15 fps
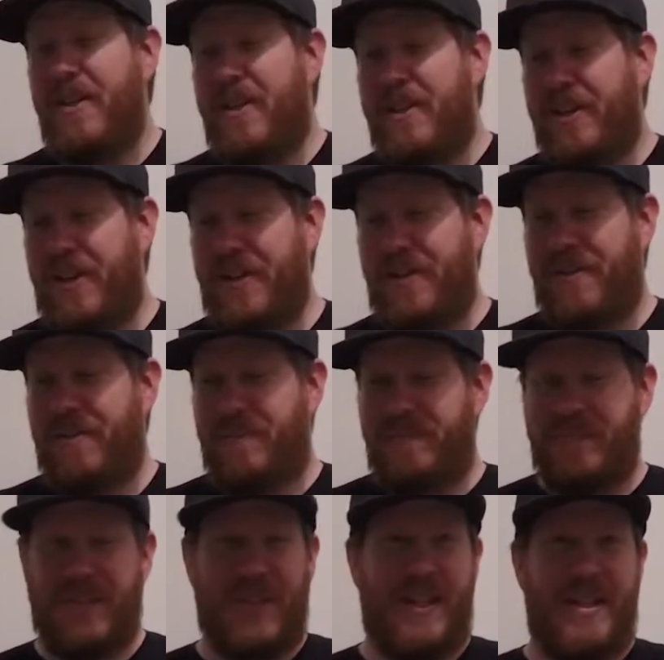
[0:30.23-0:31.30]
So
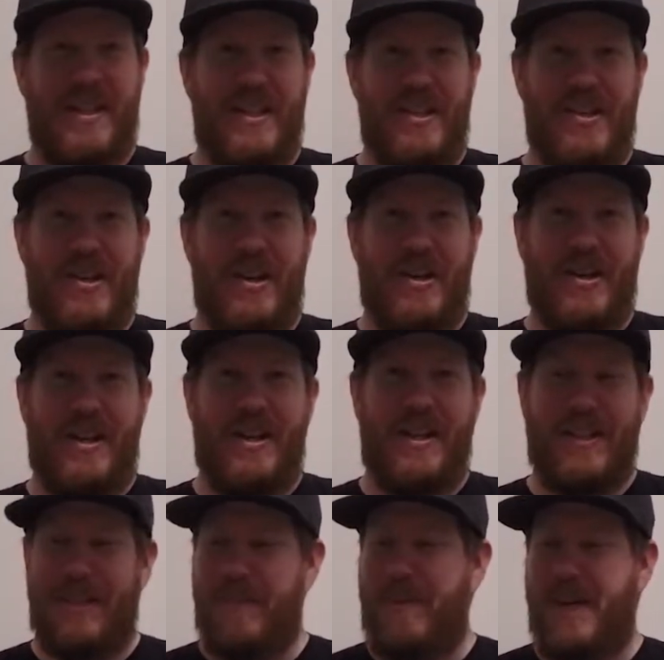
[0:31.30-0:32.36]
it's not going
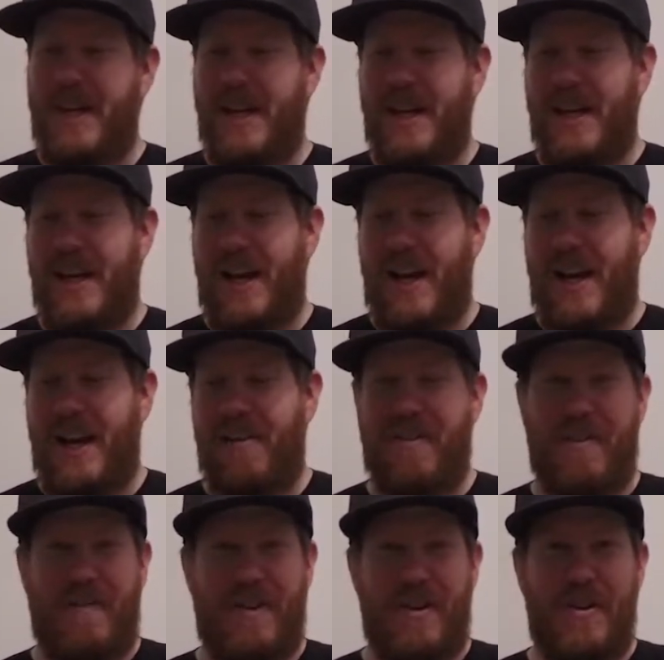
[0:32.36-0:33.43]
to be a
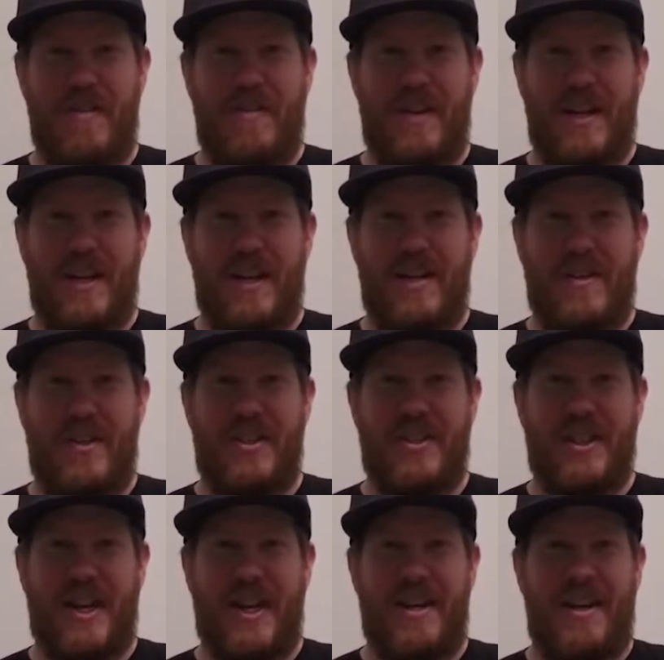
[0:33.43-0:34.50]
review video just
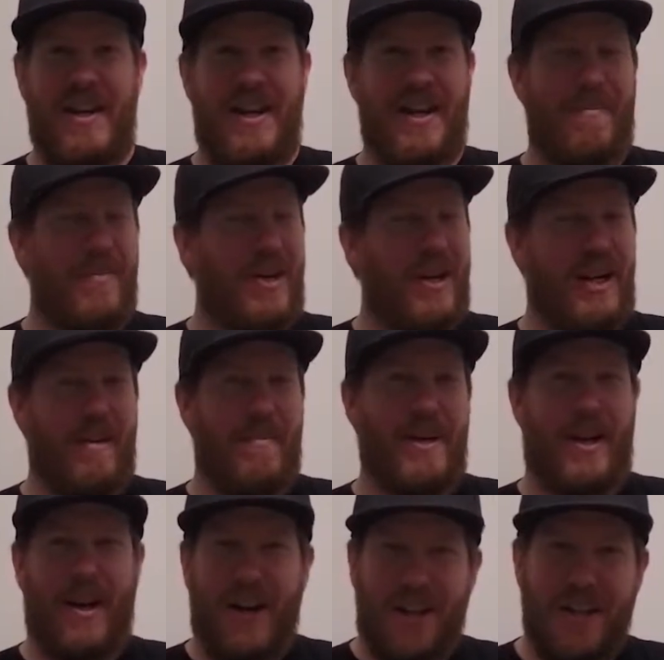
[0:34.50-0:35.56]
yet, and I'm not going to be
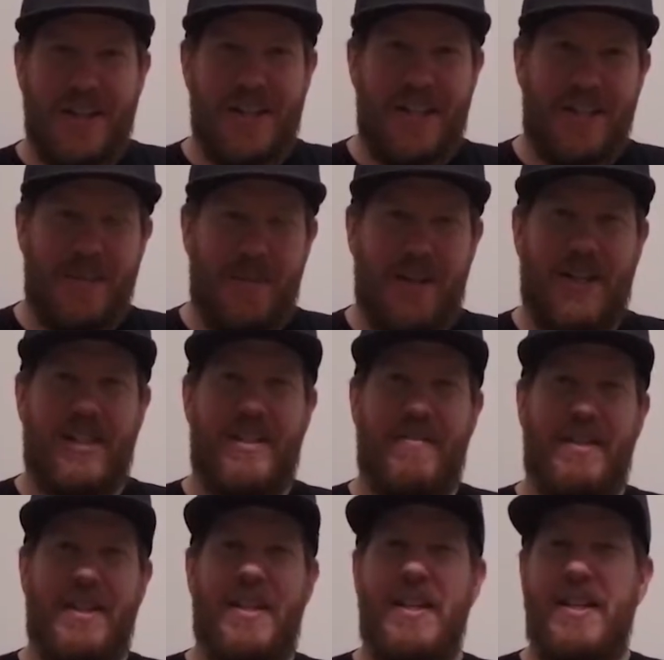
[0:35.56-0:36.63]
going into the specs of
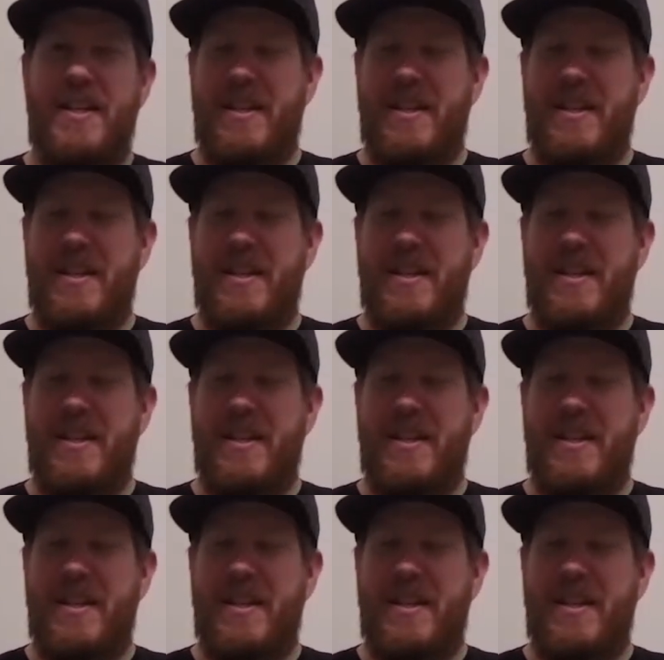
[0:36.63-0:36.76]
it,